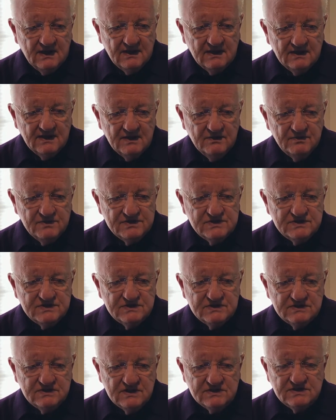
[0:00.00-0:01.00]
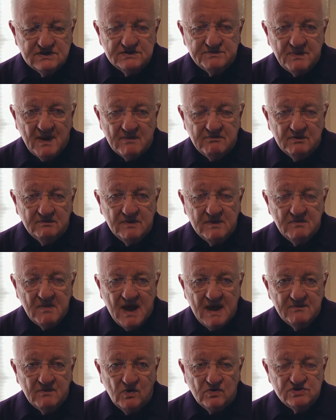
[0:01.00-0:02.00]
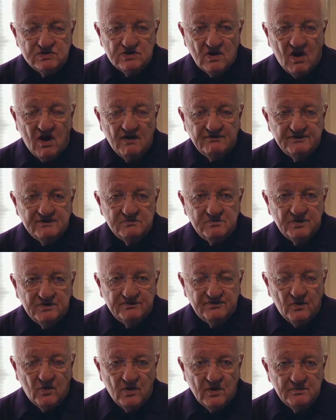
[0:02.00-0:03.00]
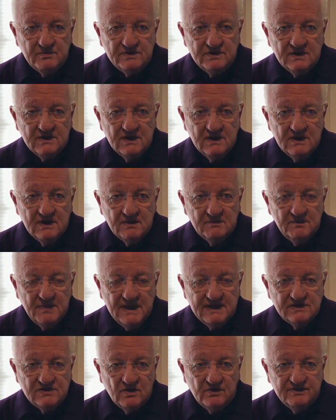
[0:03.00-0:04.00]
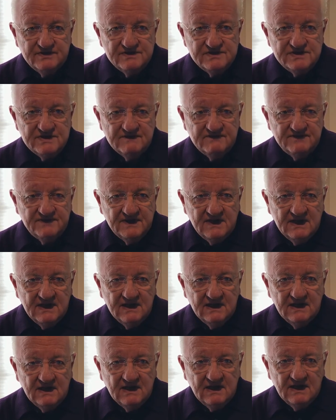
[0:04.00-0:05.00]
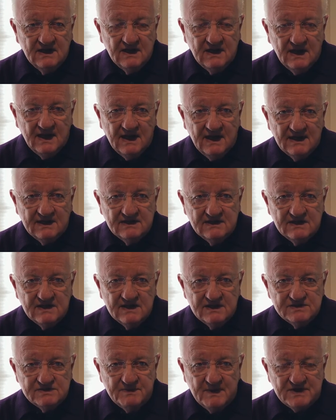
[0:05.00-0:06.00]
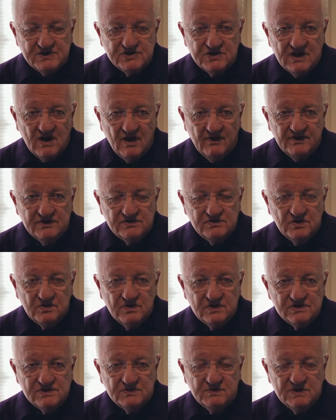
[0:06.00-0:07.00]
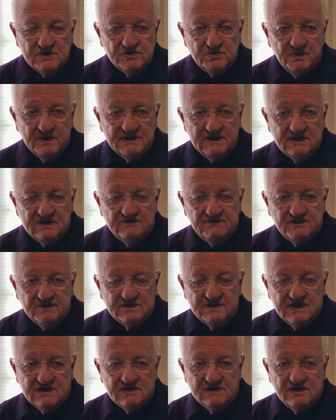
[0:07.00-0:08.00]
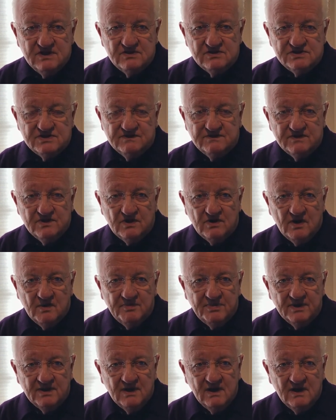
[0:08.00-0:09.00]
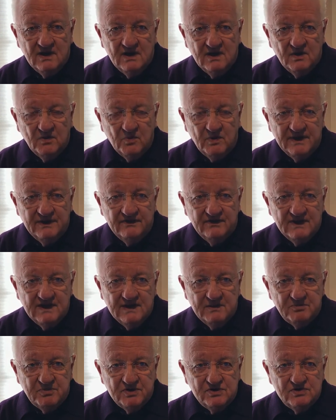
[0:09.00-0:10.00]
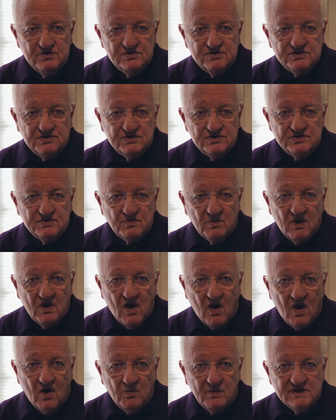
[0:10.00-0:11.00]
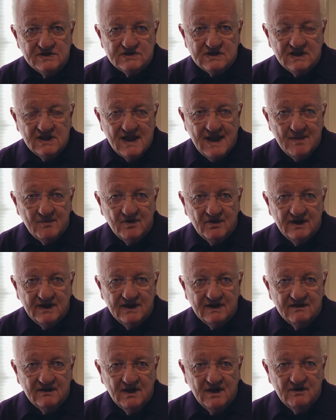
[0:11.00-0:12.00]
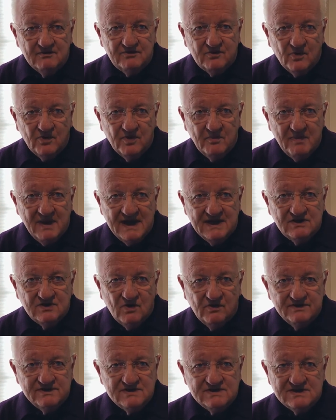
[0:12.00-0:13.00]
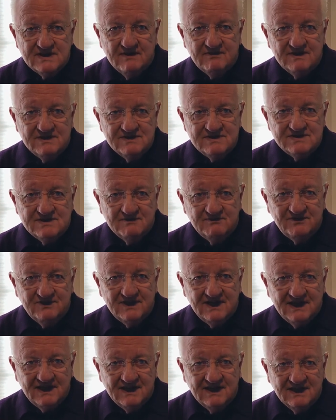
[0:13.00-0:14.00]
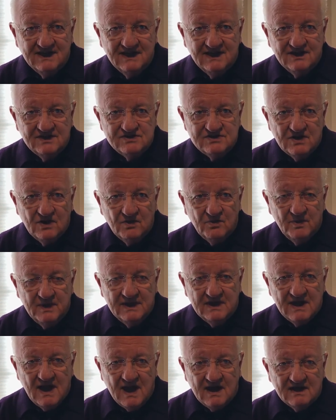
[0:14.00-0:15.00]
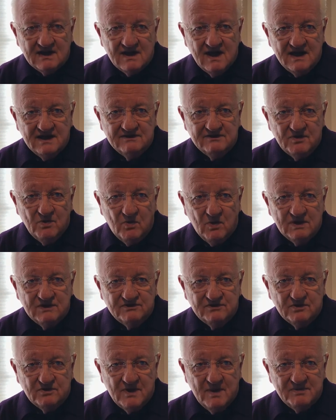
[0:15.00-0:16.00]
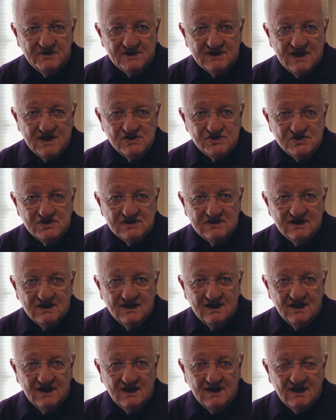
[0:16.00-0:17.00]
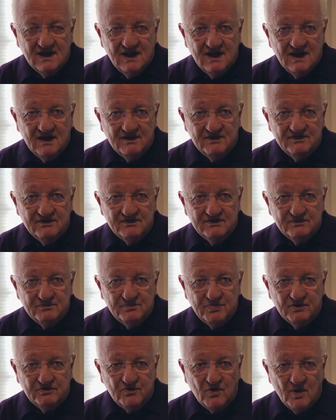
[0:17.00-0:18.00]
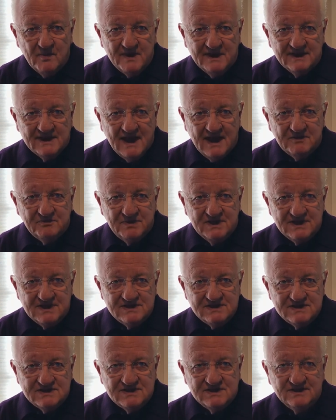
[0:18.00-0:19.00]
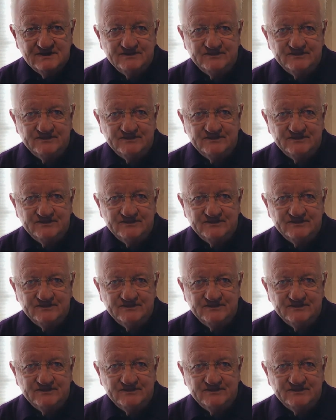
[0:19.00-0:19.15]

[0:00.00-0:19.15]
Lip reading: This is probably my most often performed Beethoven symphony, and especially on the tours which we did for 10 years of Europe, when the producers were always clamoring for the Beethoven 7th Symphony. So we got a kind of a wonderful reputation performing that piece.